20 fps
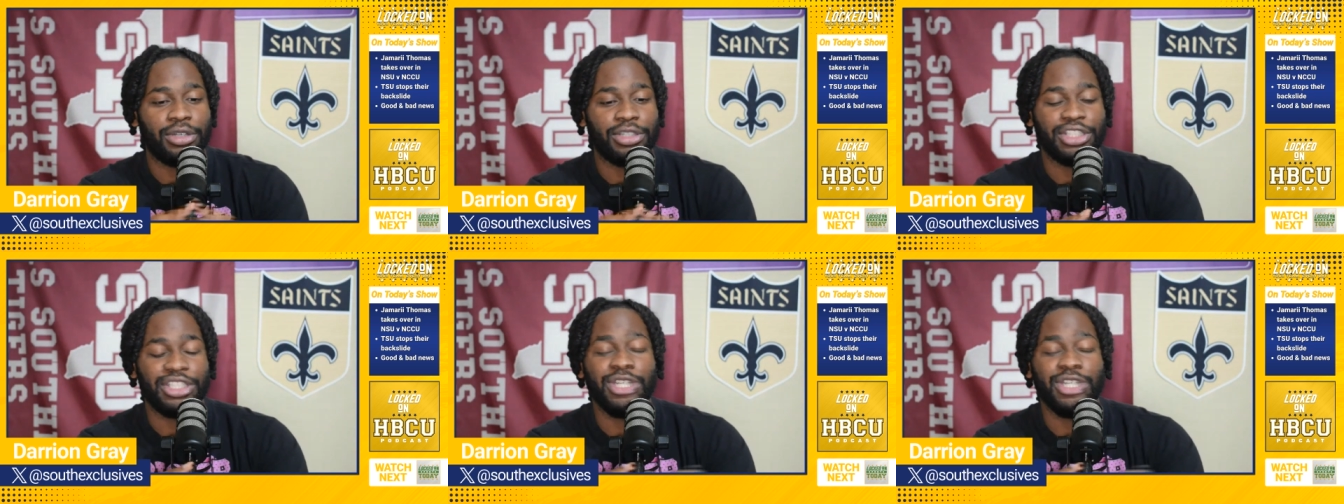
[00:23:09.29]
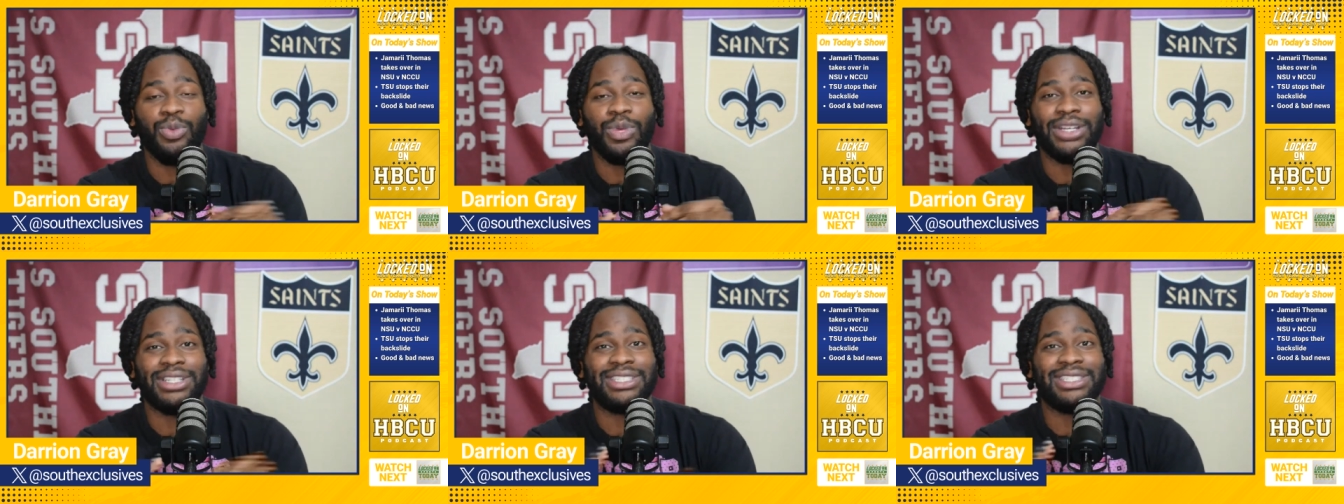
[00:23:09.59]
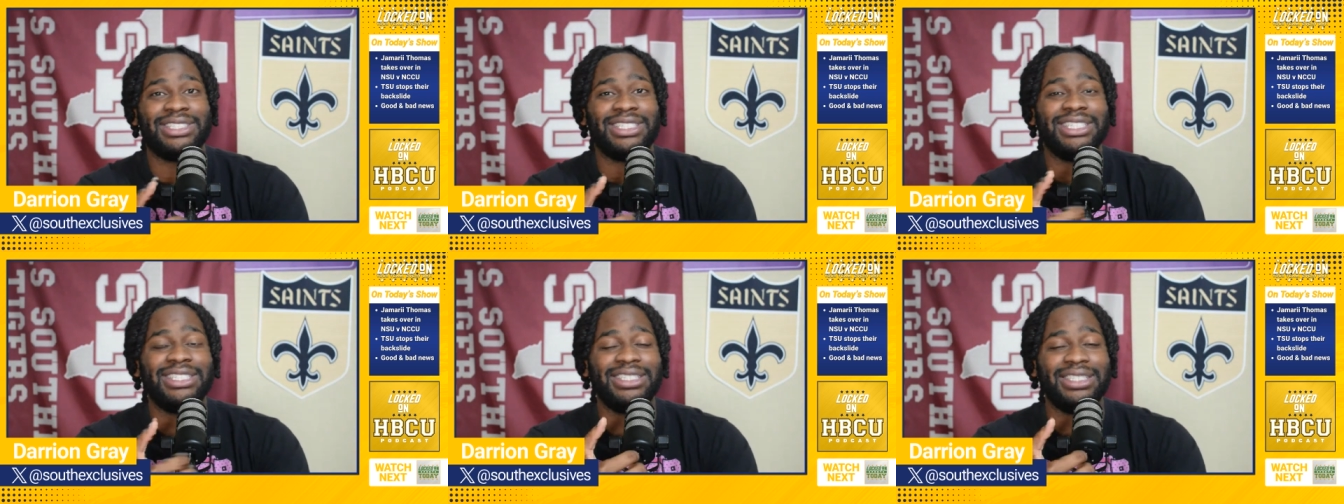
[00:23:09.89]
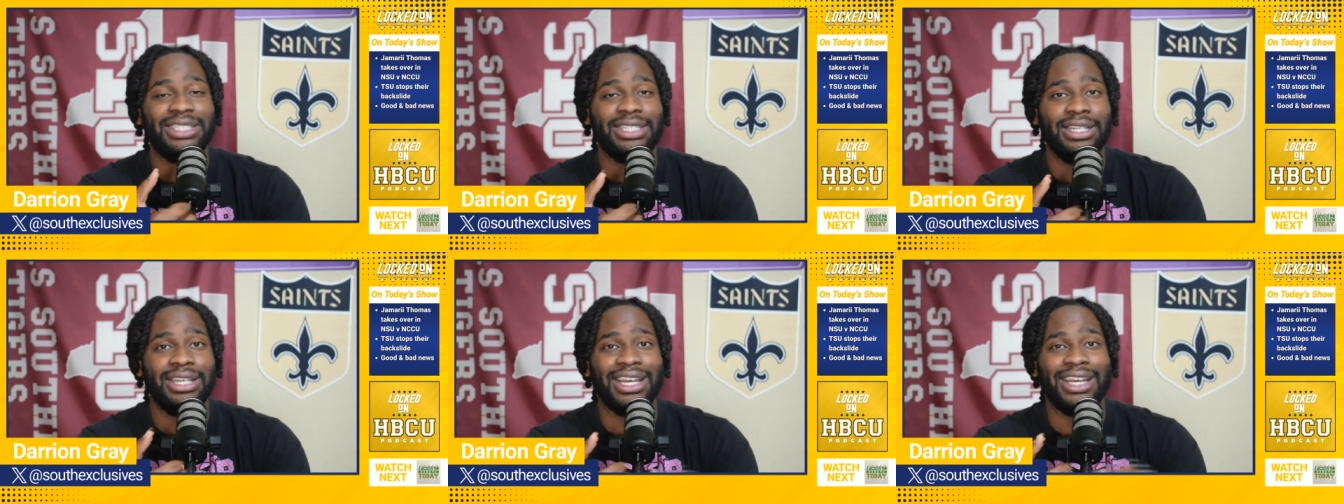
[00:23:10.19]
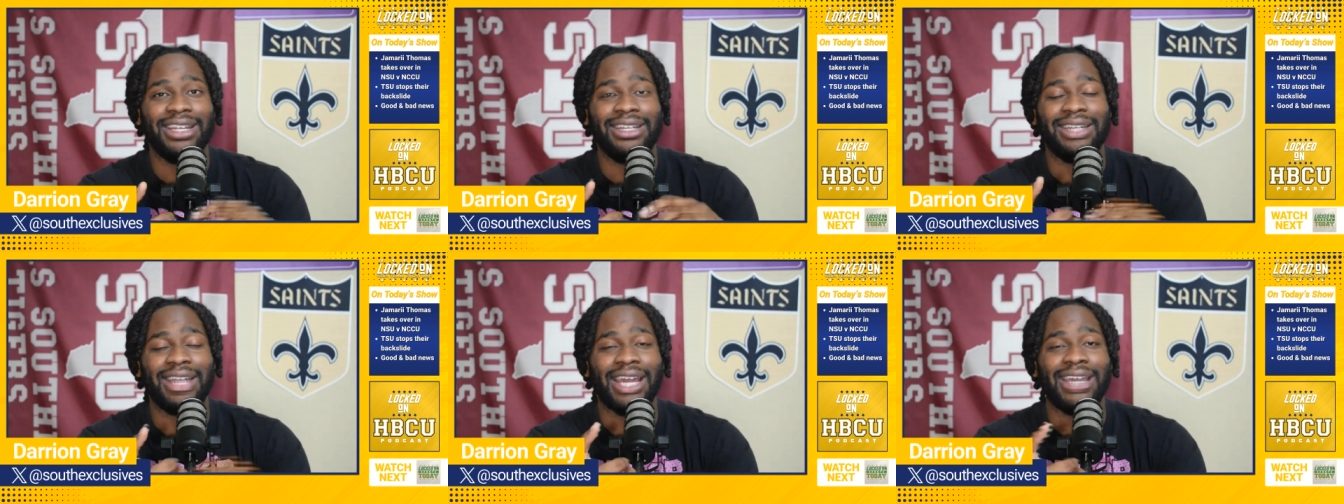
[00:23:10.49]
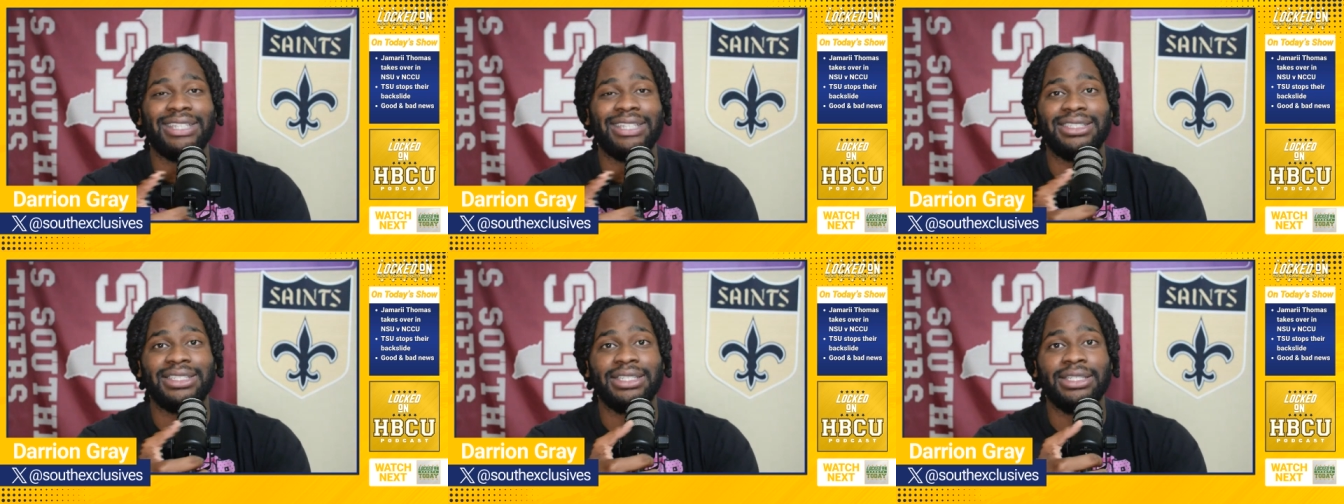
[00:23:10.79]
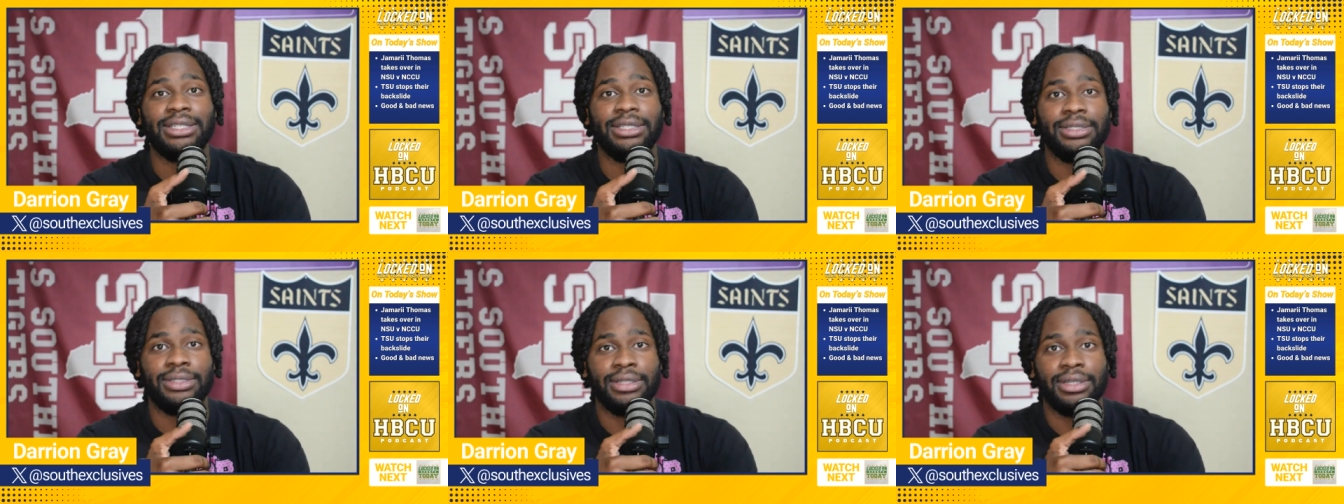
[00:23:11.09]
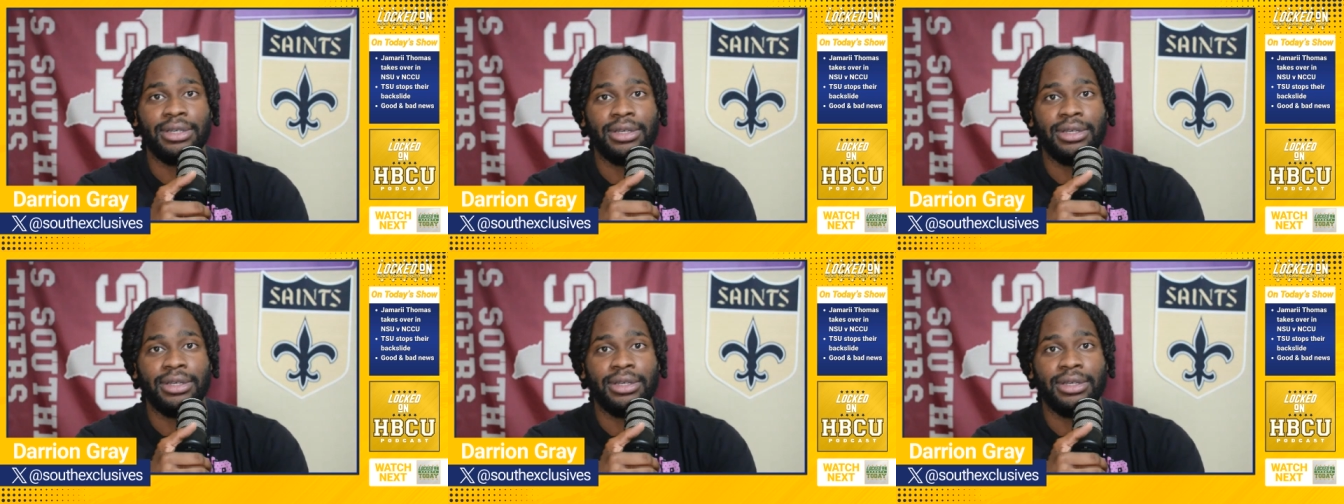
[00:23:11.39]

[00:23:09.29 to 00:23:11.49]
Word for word: She went 60-19.